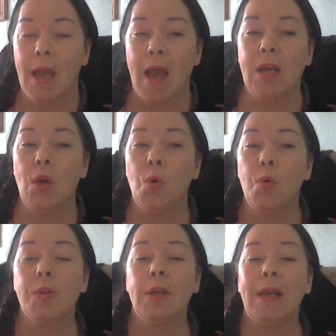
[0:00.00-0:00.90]
And it
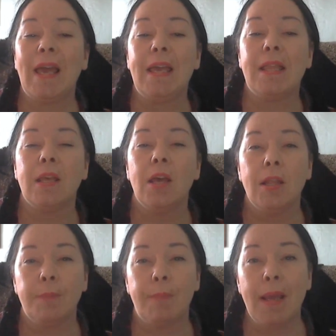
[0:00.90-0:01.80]
also laid
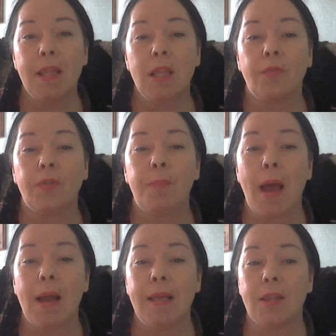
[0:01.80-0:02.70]
the basis of the
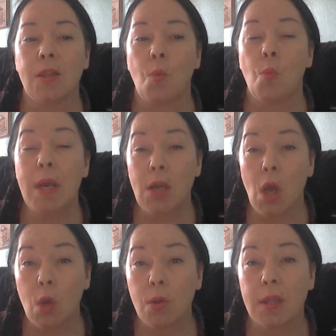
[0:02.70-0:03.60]
palace we
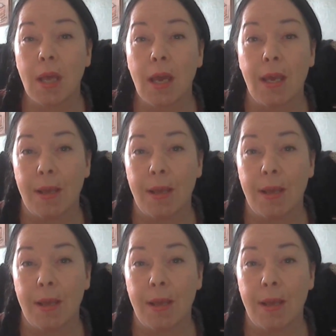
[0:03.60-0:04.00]
know today.